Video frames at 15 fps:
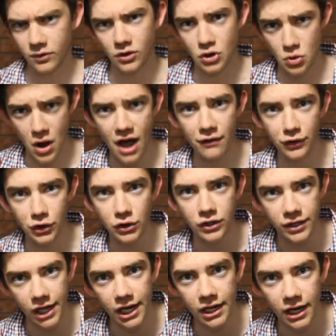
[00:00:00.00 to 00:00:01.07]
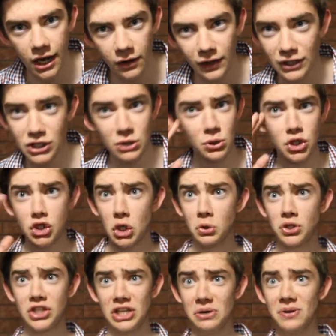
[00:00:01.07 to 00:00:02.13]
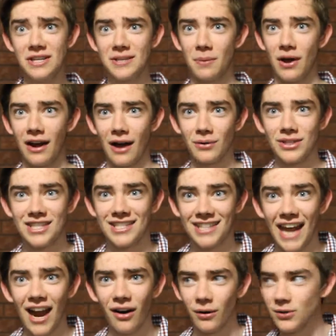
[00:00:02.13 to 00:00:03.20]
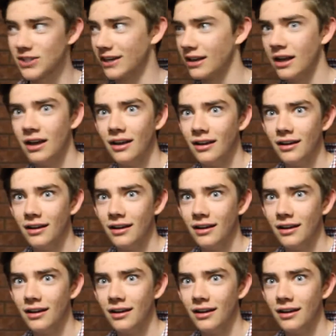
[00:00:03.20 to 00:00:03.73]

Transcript: "You have a good day now." Like she was so serious about it. I was scared. I was like,